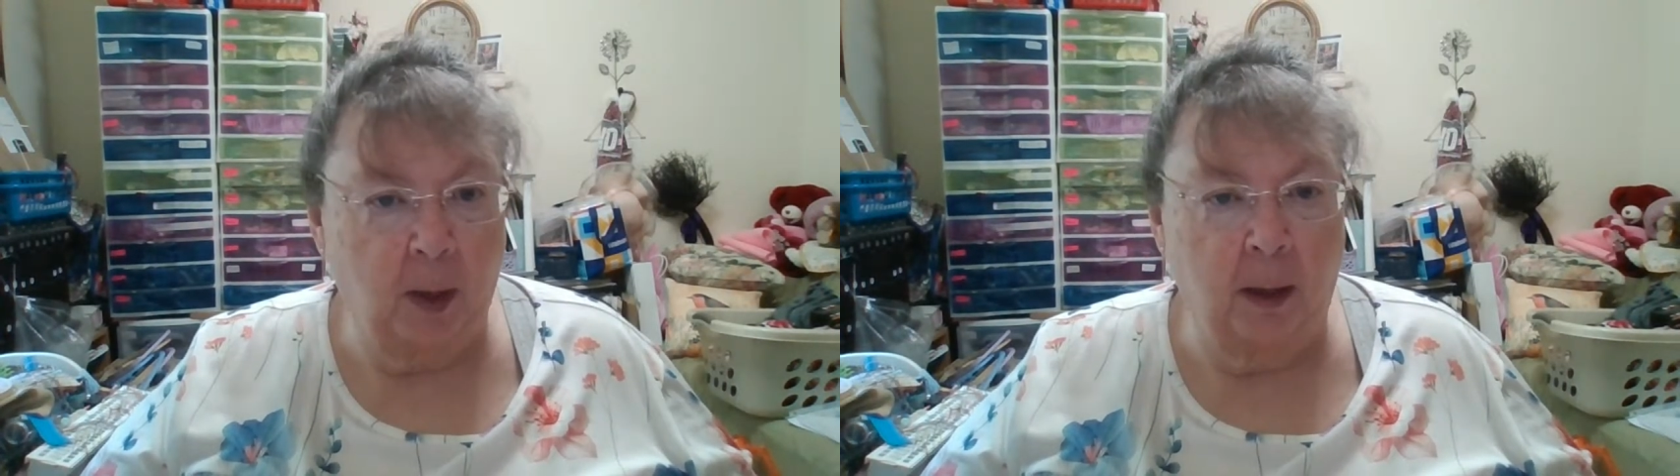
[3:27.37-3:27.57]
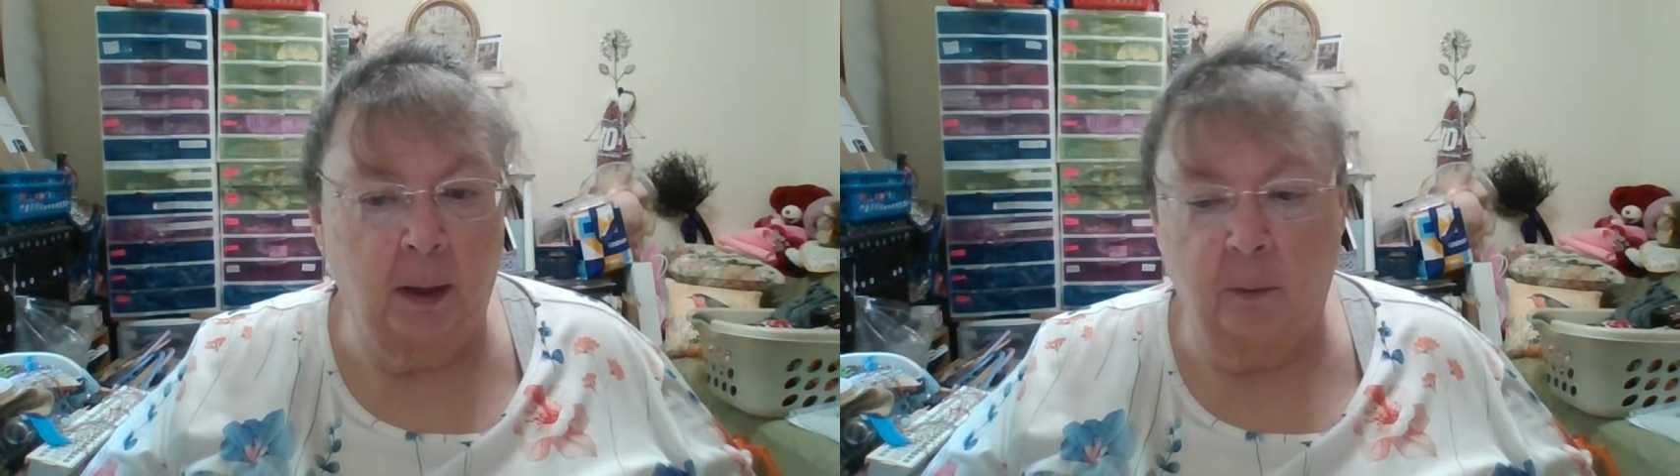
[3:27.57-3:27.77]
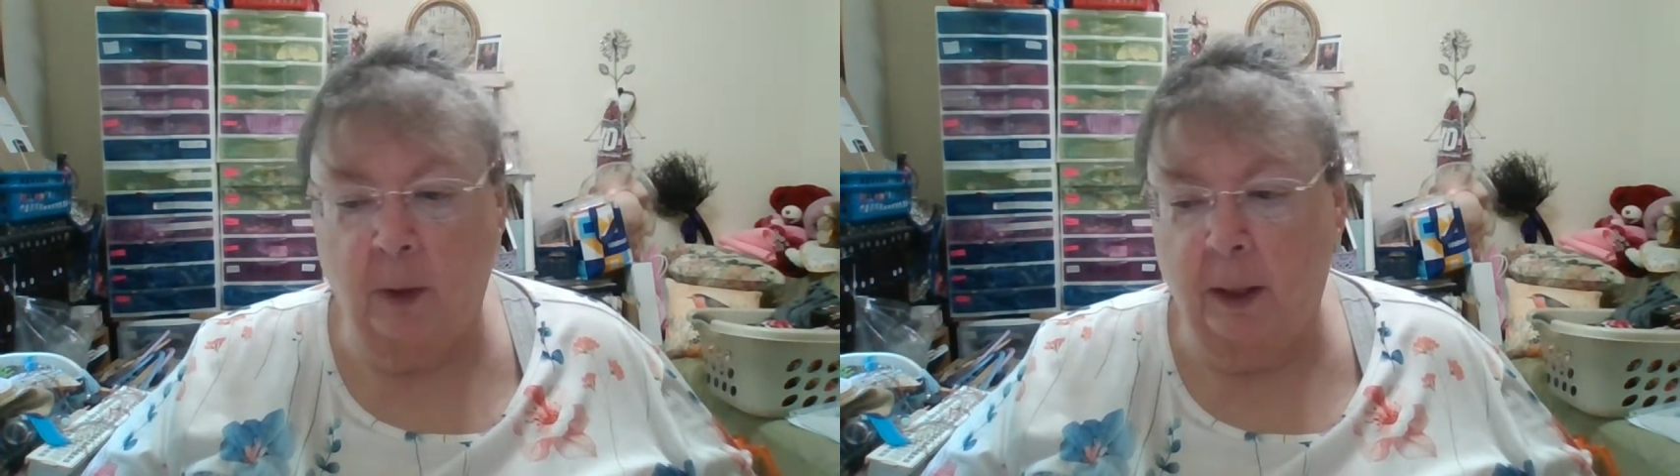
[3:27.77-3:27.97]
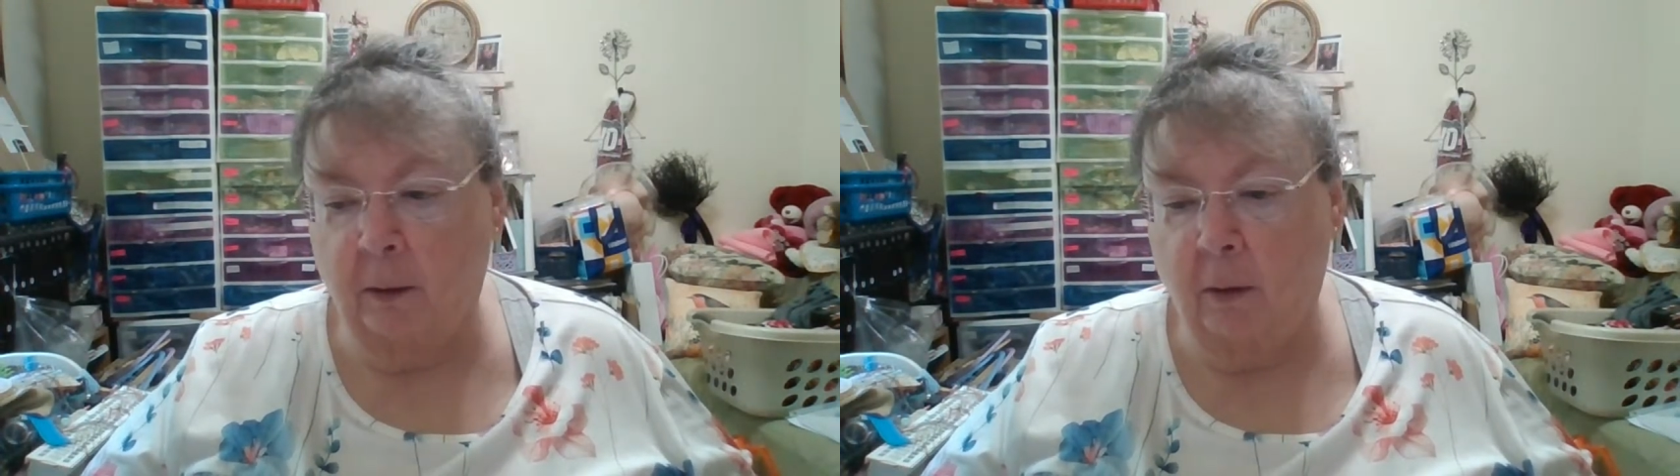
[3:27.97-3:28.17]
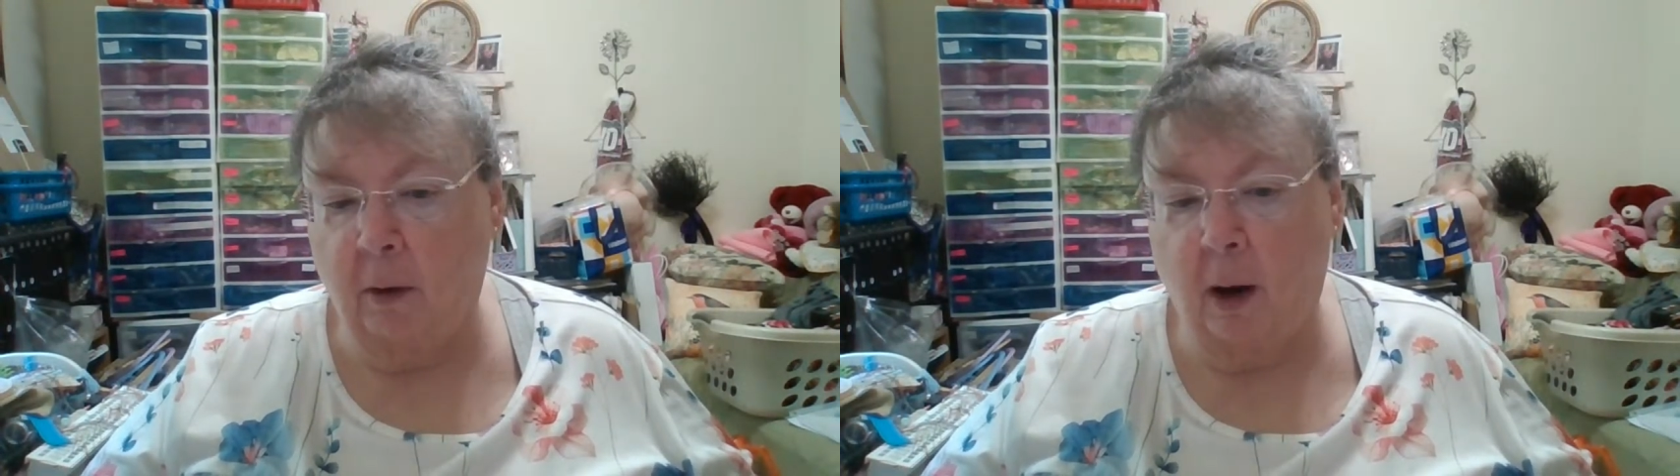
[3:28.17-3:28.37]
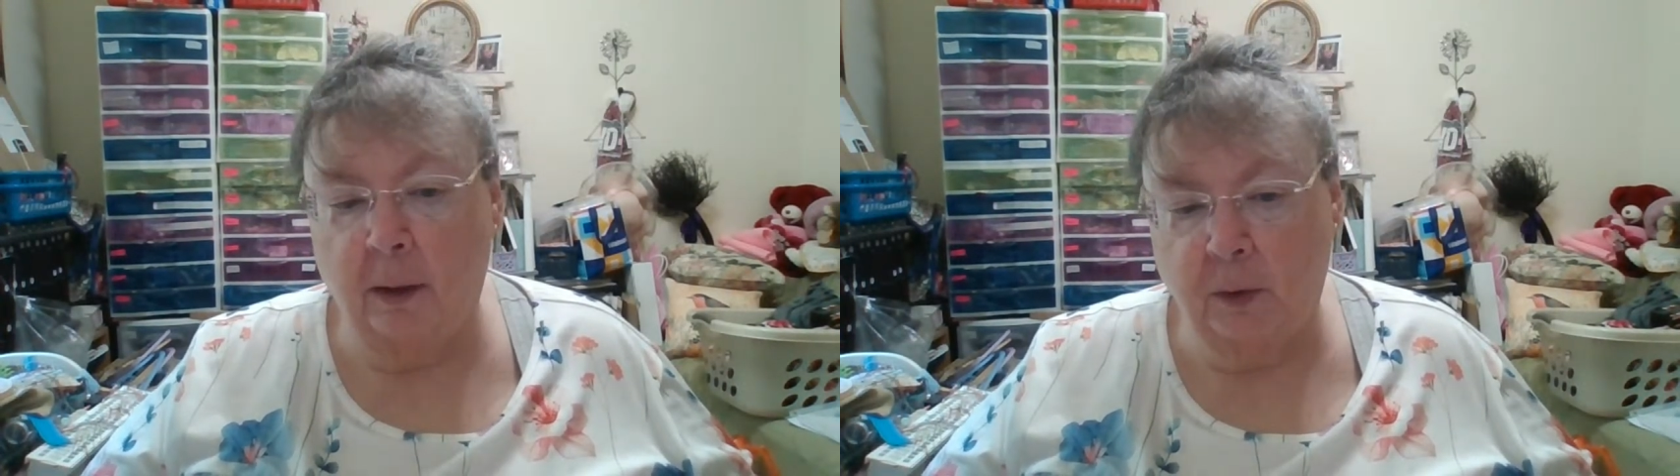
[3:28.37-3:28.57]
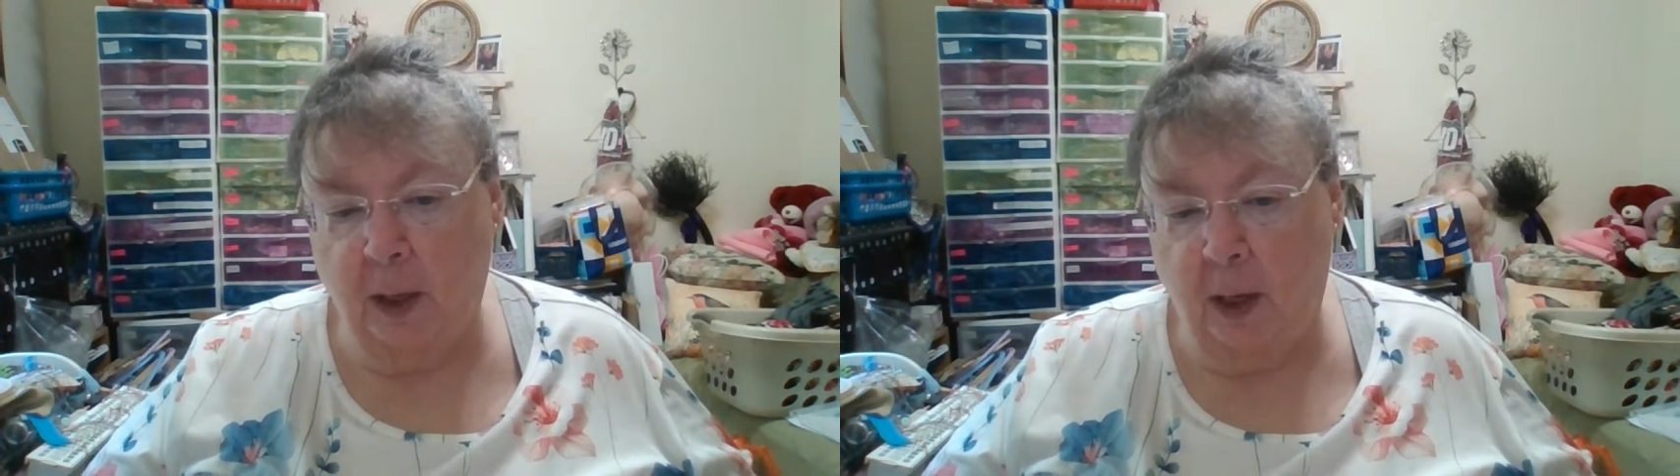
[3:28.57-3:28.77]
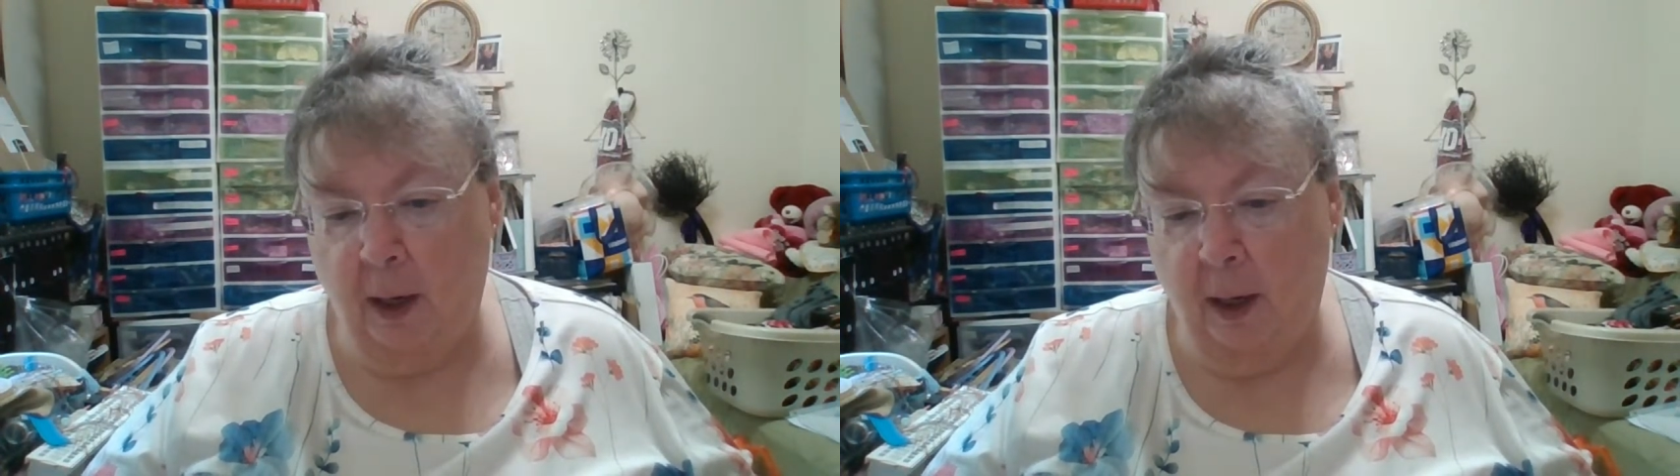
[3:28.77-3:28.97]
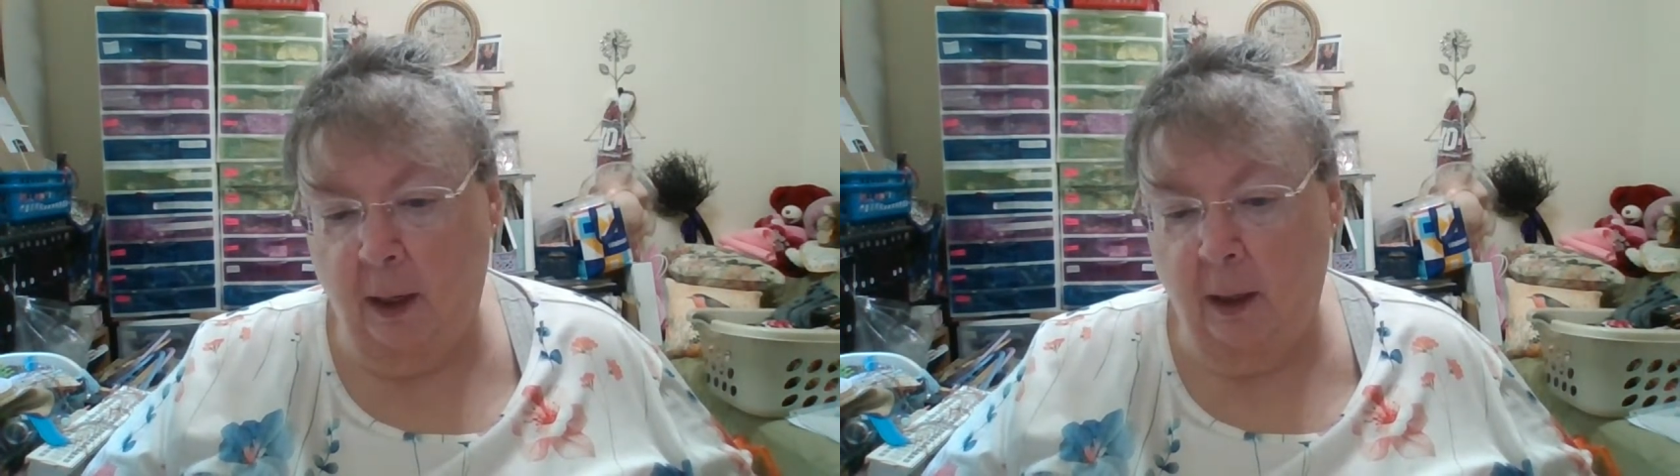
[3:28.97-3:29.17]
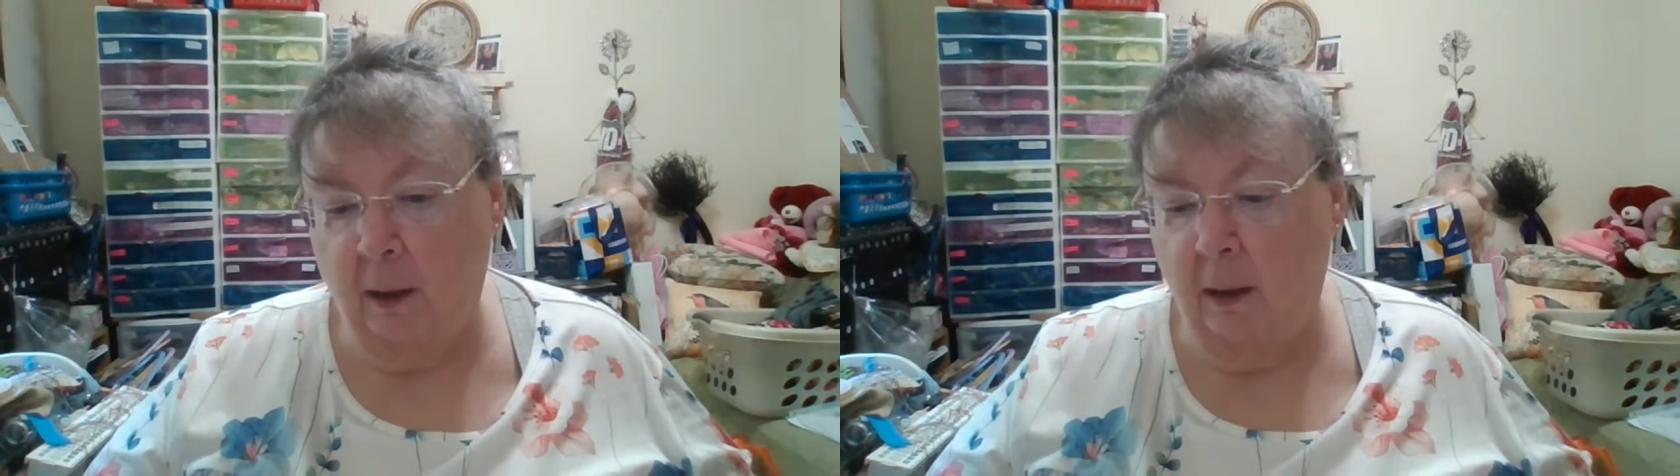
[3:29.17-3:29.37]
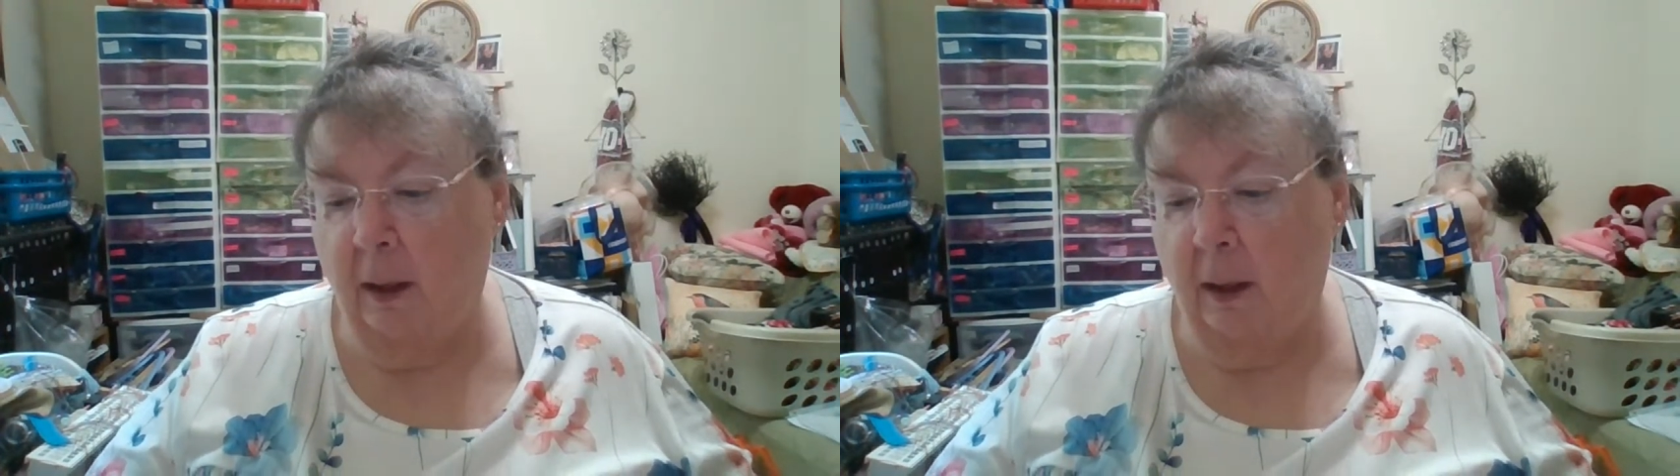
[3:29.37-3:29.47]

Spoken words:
and I ran across a